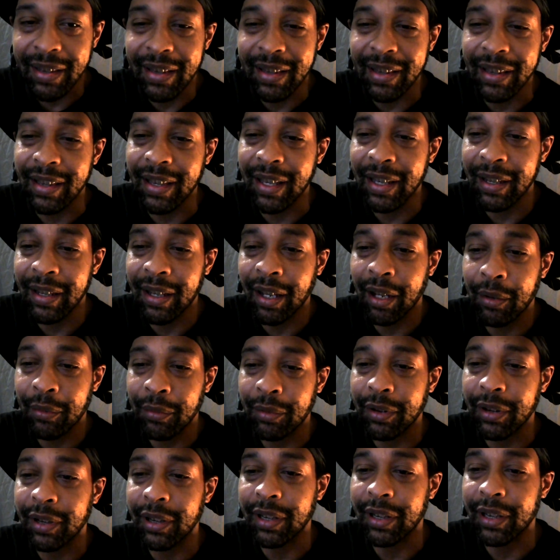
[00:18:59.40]
thank y'all
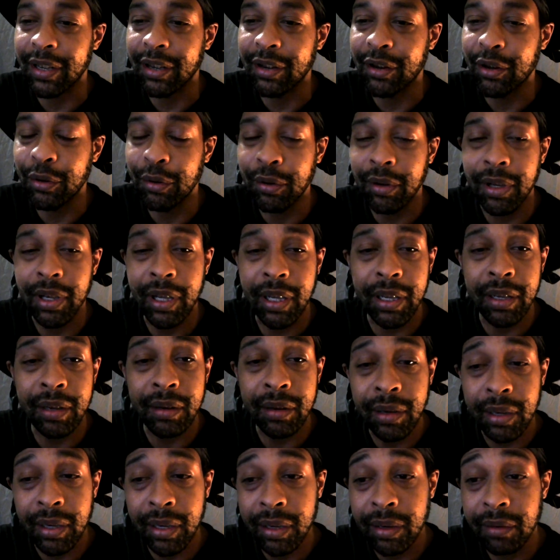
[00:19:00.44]
for tuning in
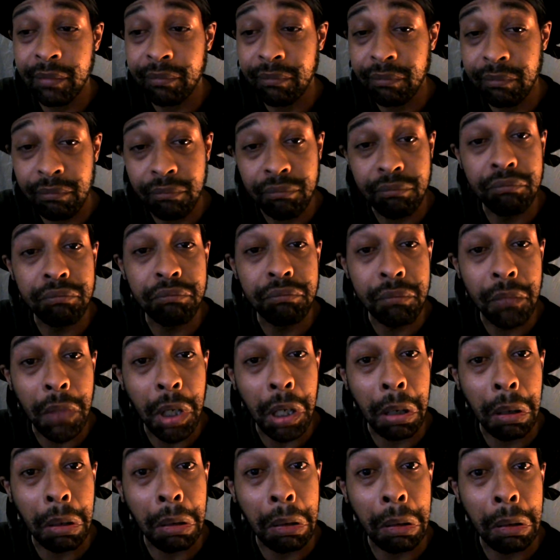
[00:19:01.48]
and
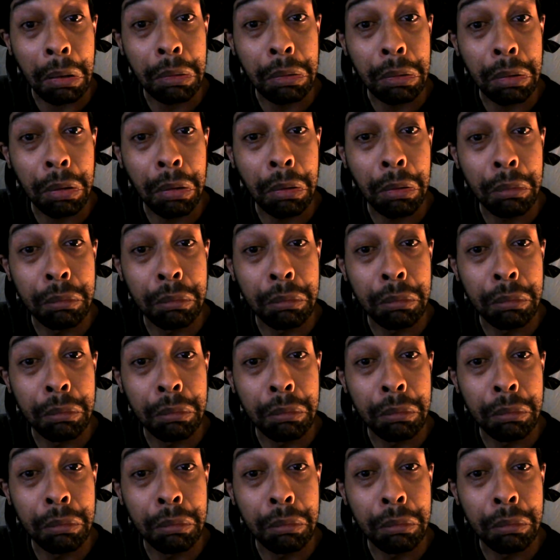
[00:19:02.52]
haul.